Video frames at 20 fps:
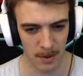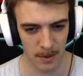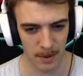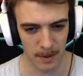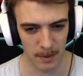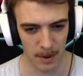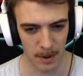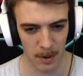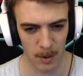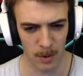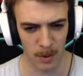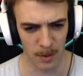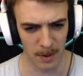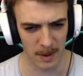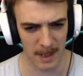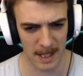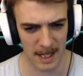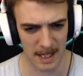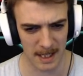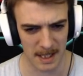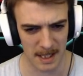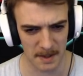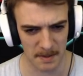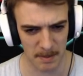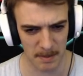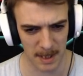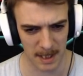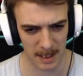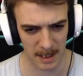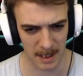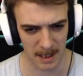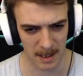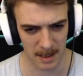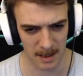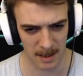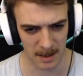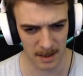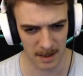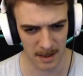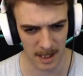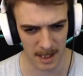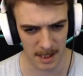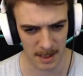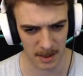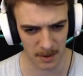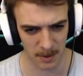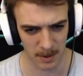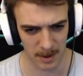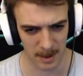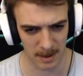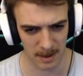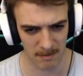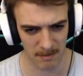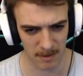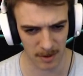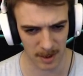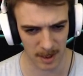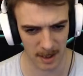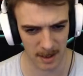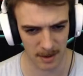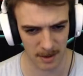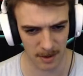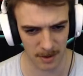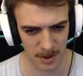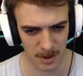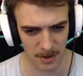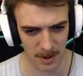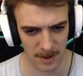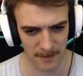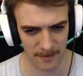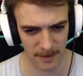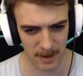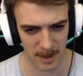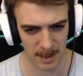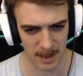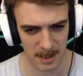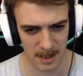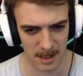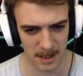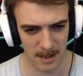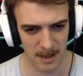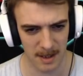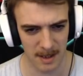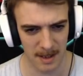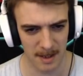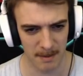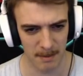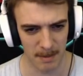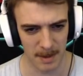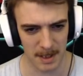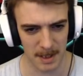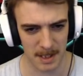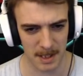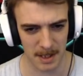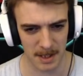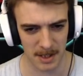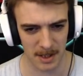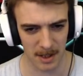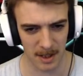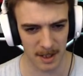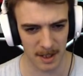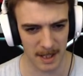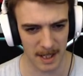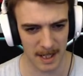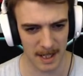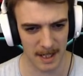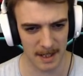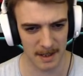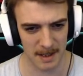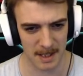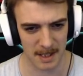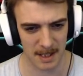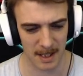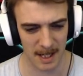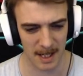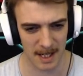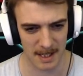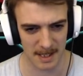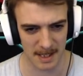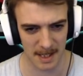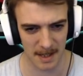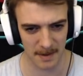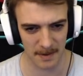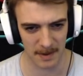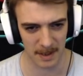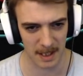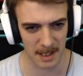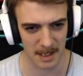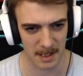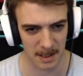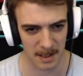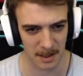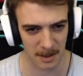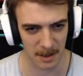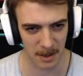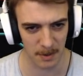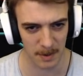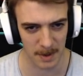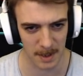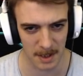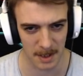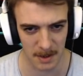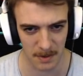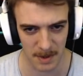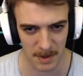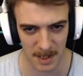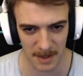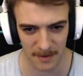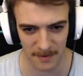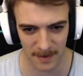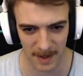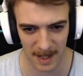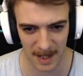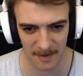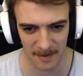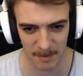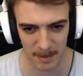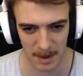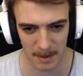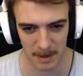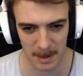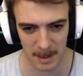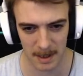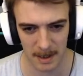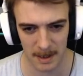We want, oh, an ace is big. Ace queen, okay, no straight for us. But this is a solid hand. This guy has nothing. He's going to go with a deuce and a 5 maybe.